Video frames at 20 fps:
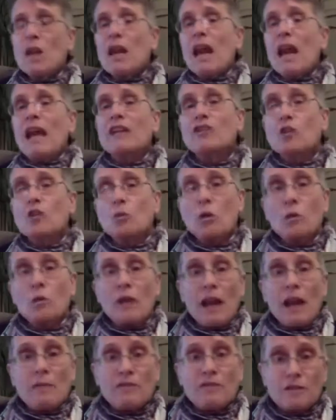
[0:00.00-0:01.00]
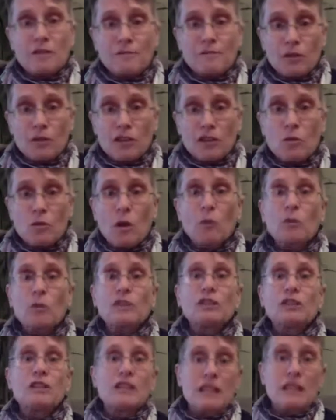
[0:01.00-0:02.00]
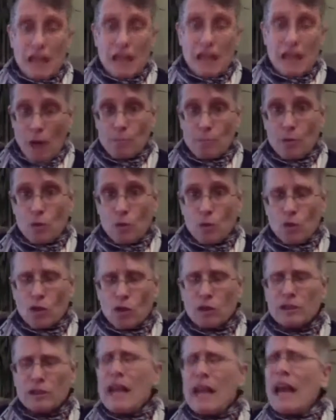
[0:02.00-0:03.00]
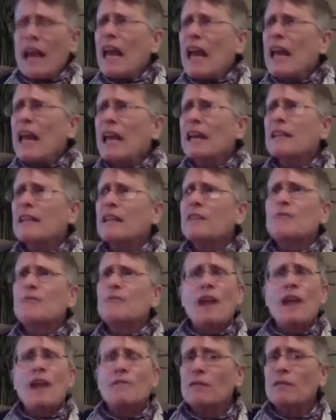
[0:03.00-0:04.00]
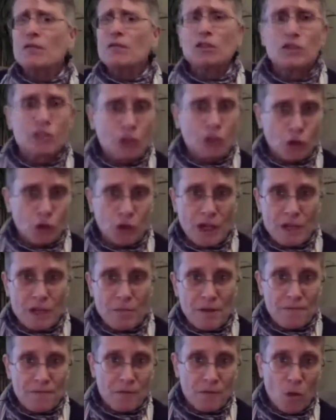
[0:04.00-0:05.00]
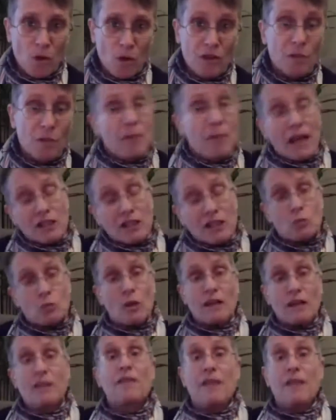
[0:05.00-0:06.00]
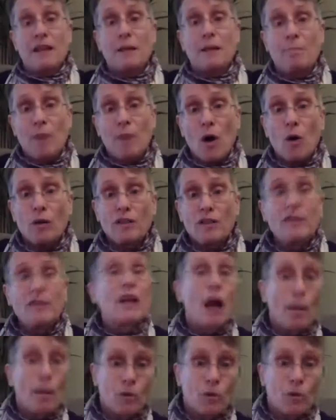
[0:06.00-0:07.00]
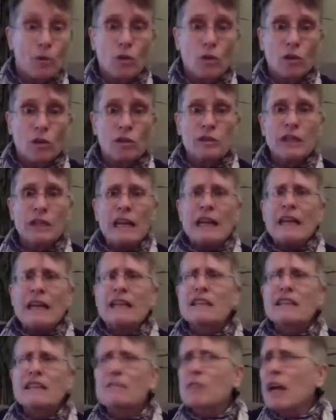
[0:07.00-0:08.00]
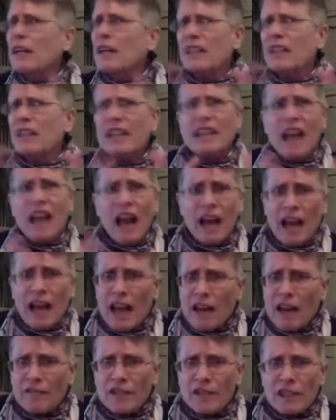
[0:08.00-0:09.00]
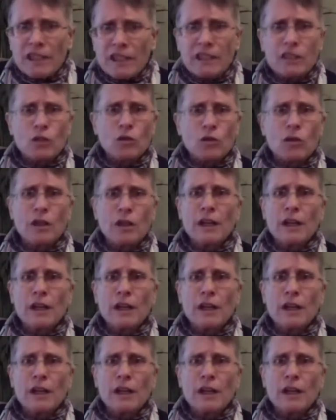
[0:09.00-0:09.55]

And so what we have is the first one, which is in the upper world. And if you have never journeyed before, the best way to think about the upper world is kind of like a heaven or